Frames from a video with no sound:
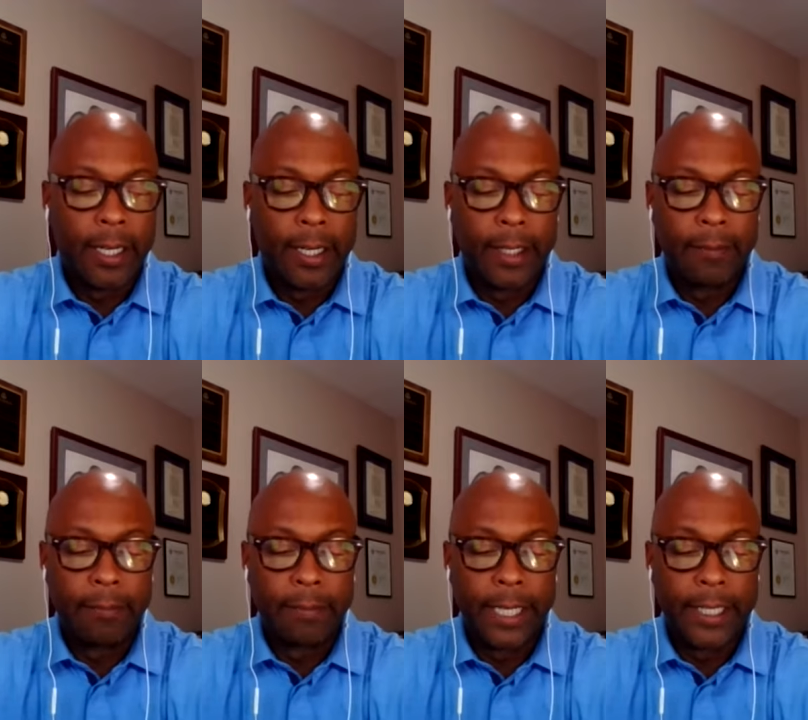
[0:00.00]

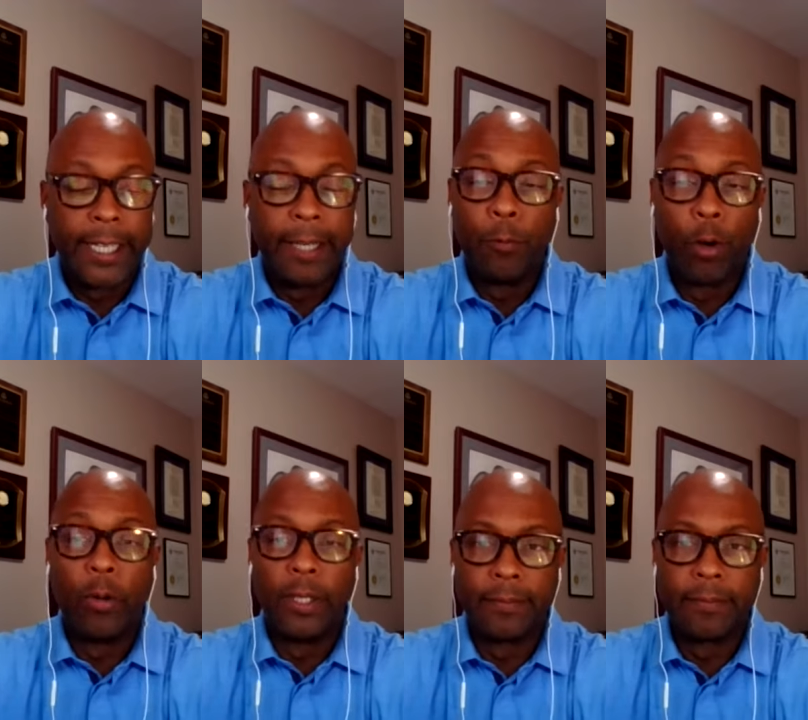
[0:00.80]
um, and keep
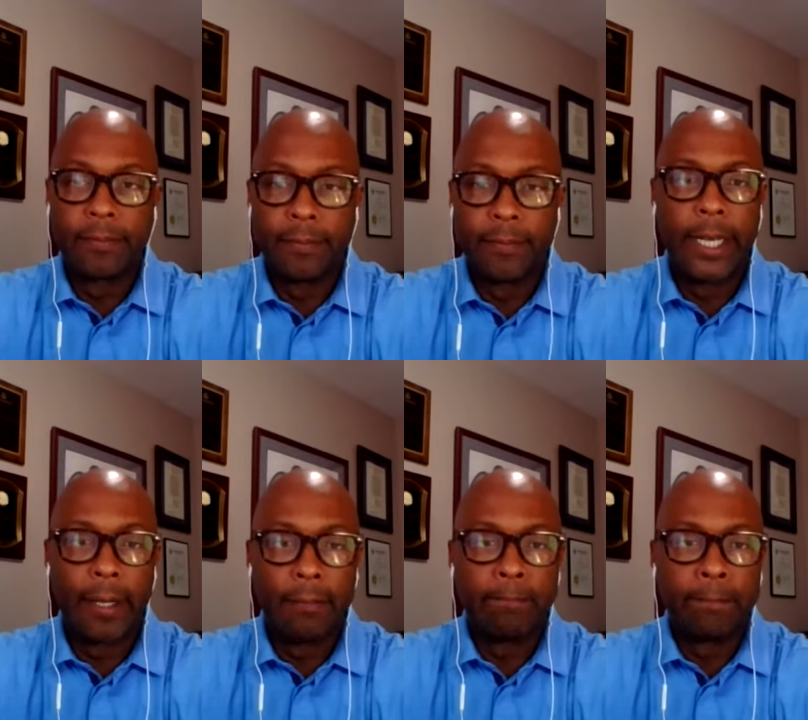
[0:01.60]
growing.
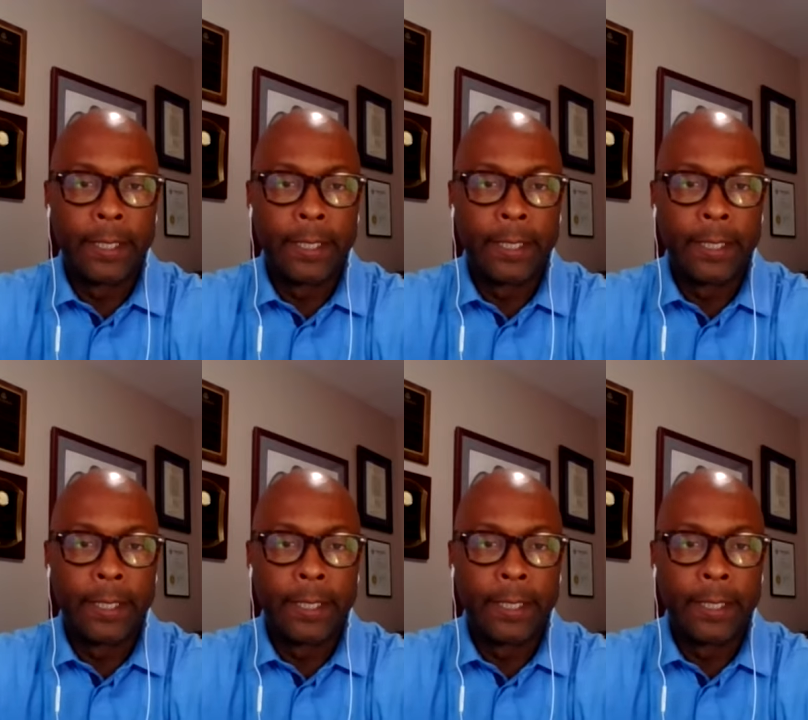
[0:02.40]
Yeah.